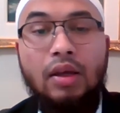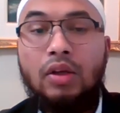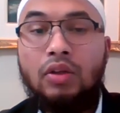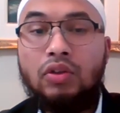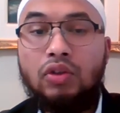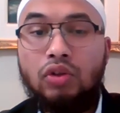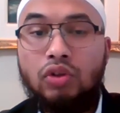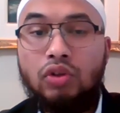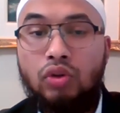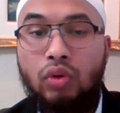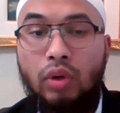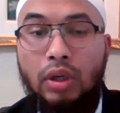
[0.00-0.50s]

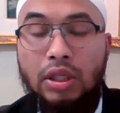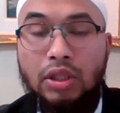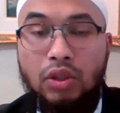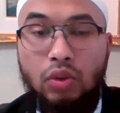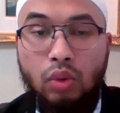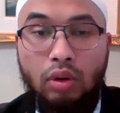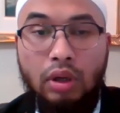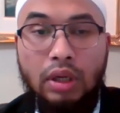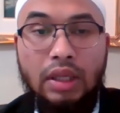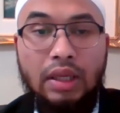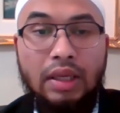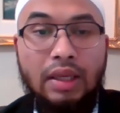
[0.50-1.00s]
So
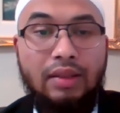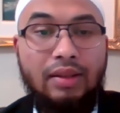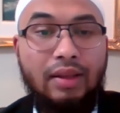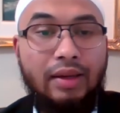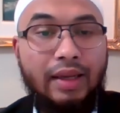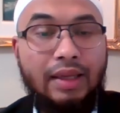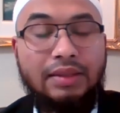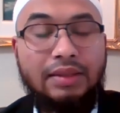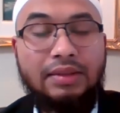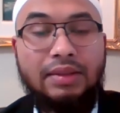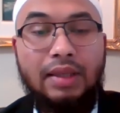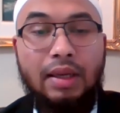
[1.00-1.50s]
2020, the
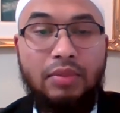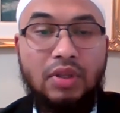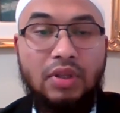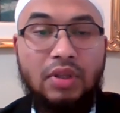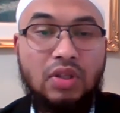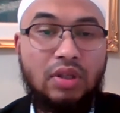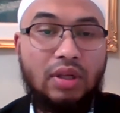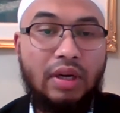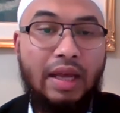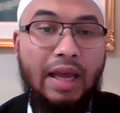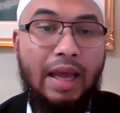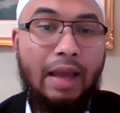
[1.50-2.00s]
next time this is
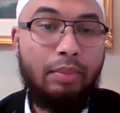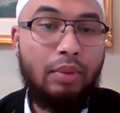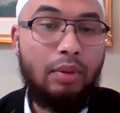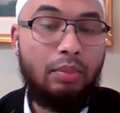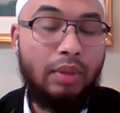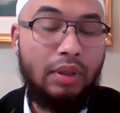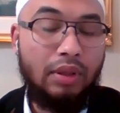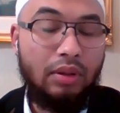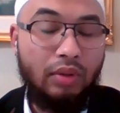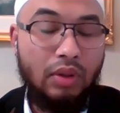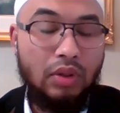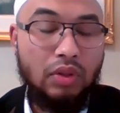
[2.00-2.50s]
going to happen
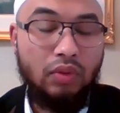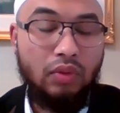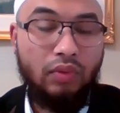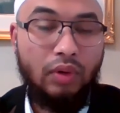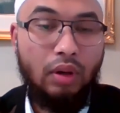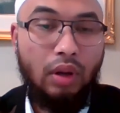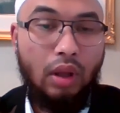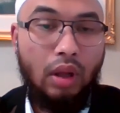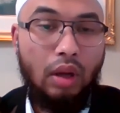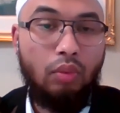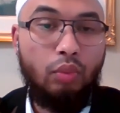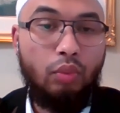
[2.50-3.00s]
by the grace of
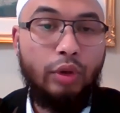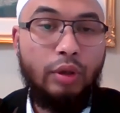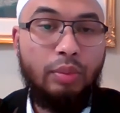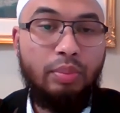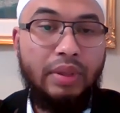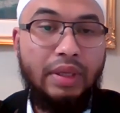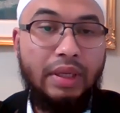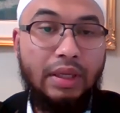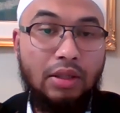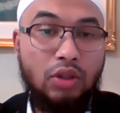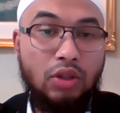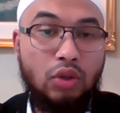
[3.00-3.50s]
Allah would
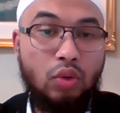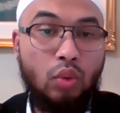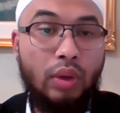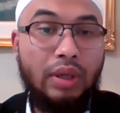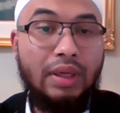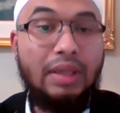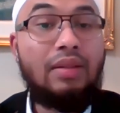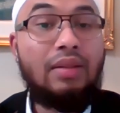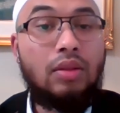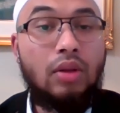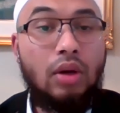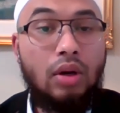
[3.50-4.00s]
be in
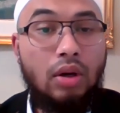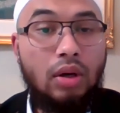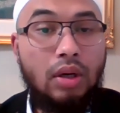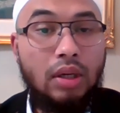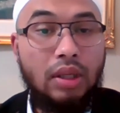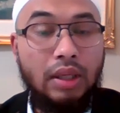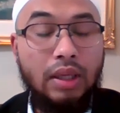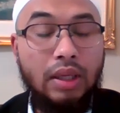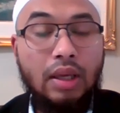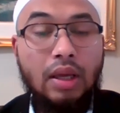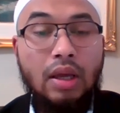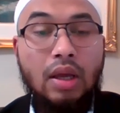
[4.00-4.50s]

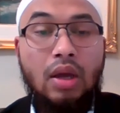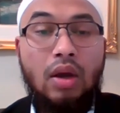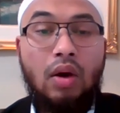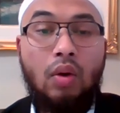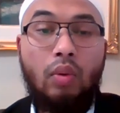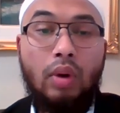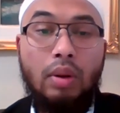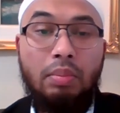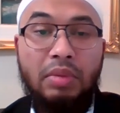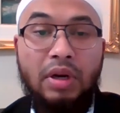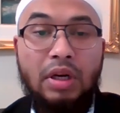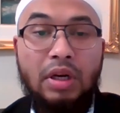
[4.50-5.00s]
2030,
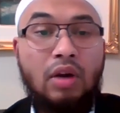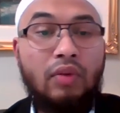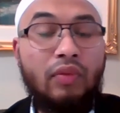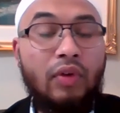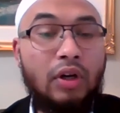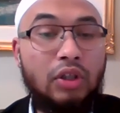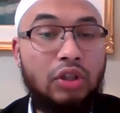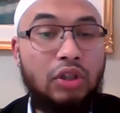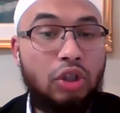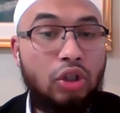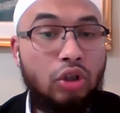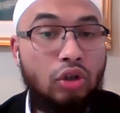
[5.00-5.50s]
when many of
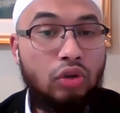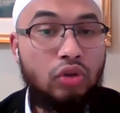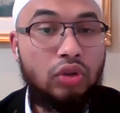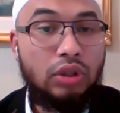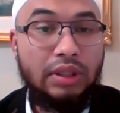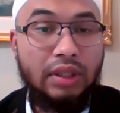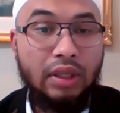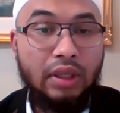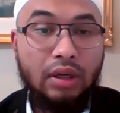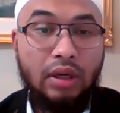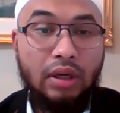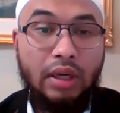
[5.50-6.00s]
our children
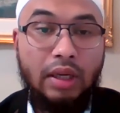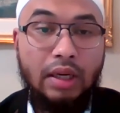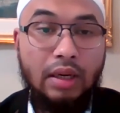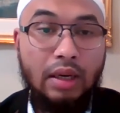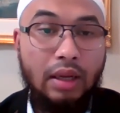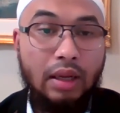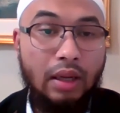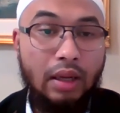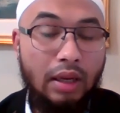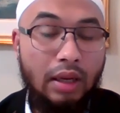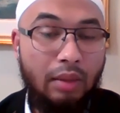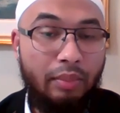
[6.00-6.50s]
that are in
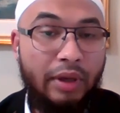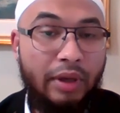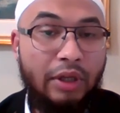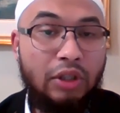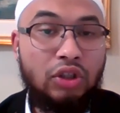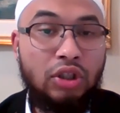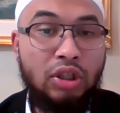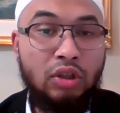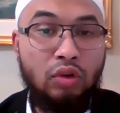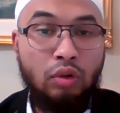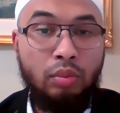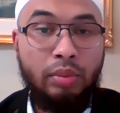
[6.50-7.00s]

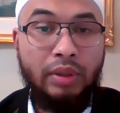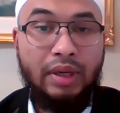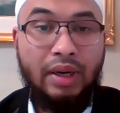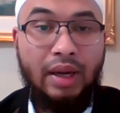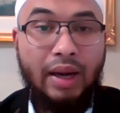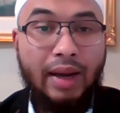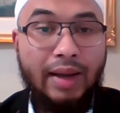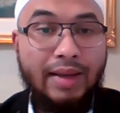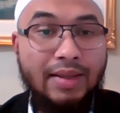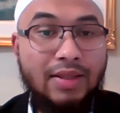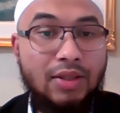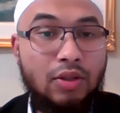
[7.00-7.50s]
elementary will be in
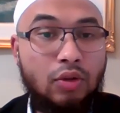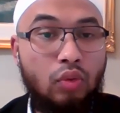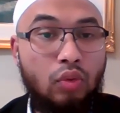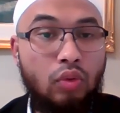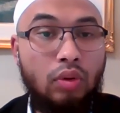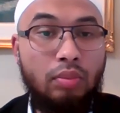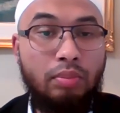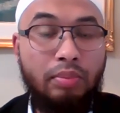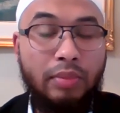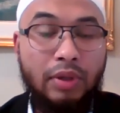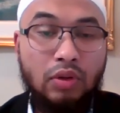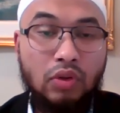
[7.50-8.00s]
high
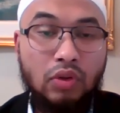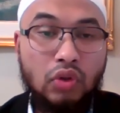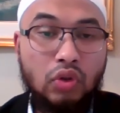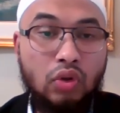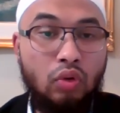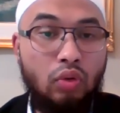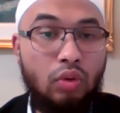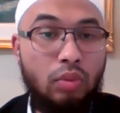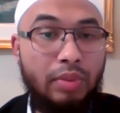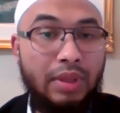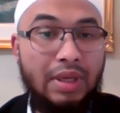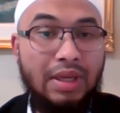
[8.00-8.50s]
school, middle
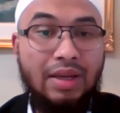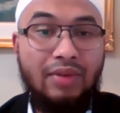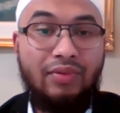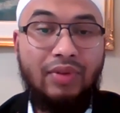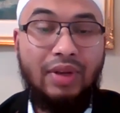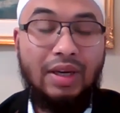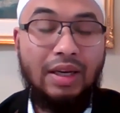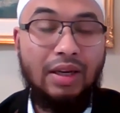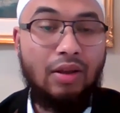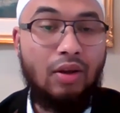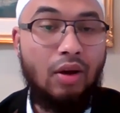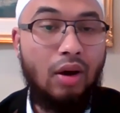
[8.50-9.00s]
school will be even
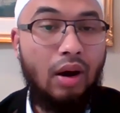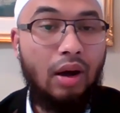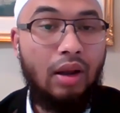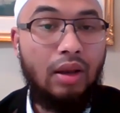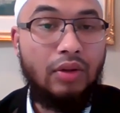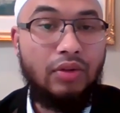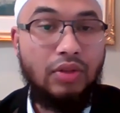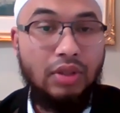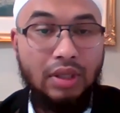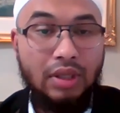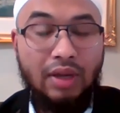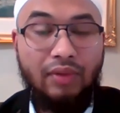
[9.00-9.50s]
in
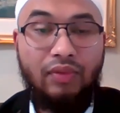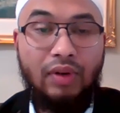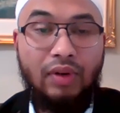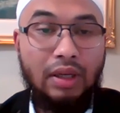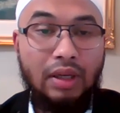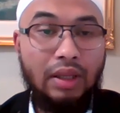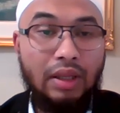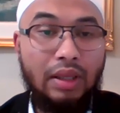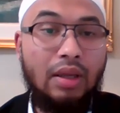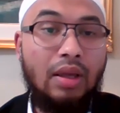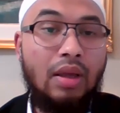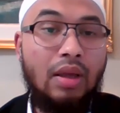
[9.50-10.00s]
college, and
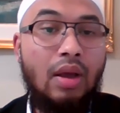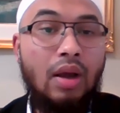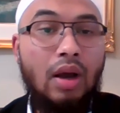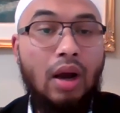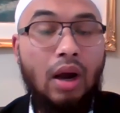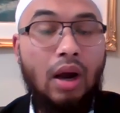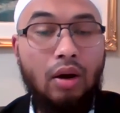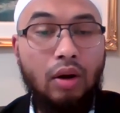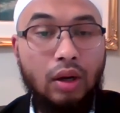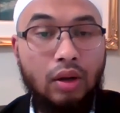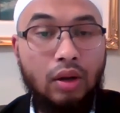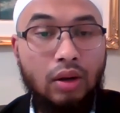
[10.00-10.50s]
definitely
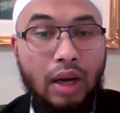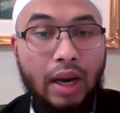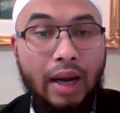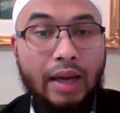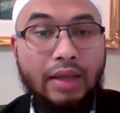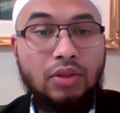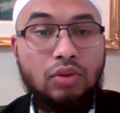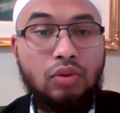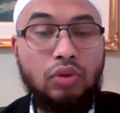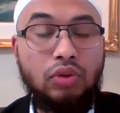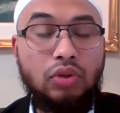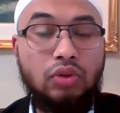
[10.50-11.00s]
our high
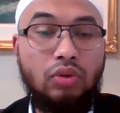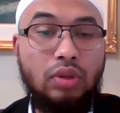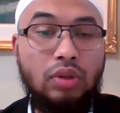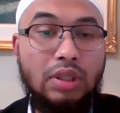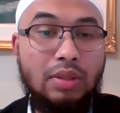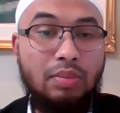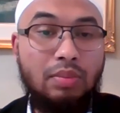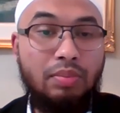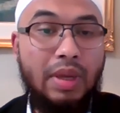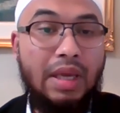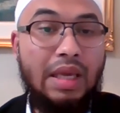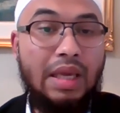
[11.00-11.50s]
school
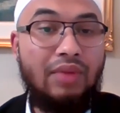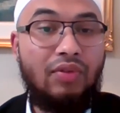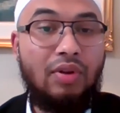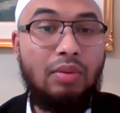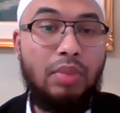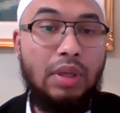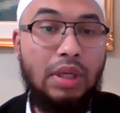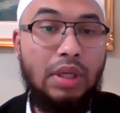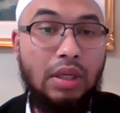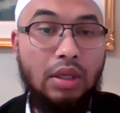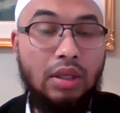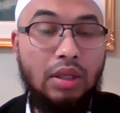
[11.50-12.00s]
students may even
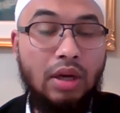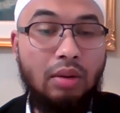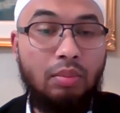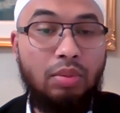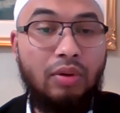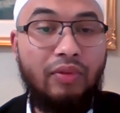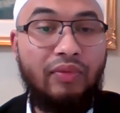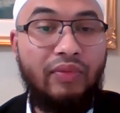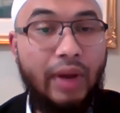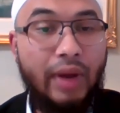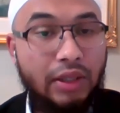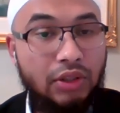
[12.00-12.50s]
be young
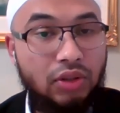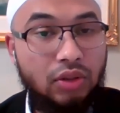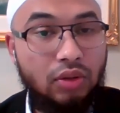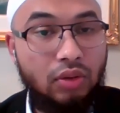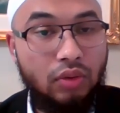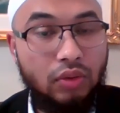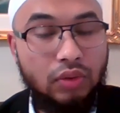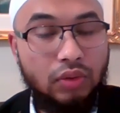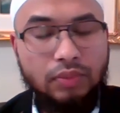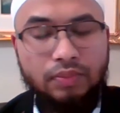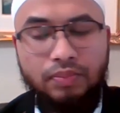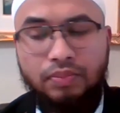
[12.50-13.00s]

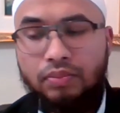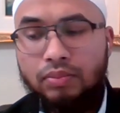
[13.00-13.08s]
professionals.